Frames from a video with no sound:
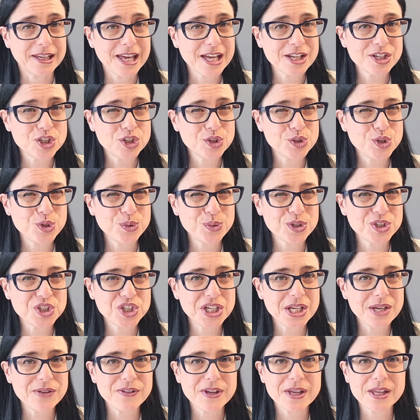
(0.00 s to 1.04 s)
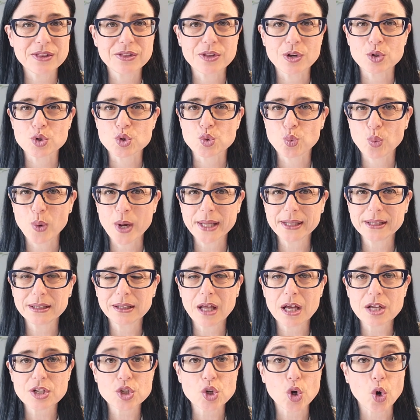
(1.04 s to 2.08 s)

get you to achieving those weight loss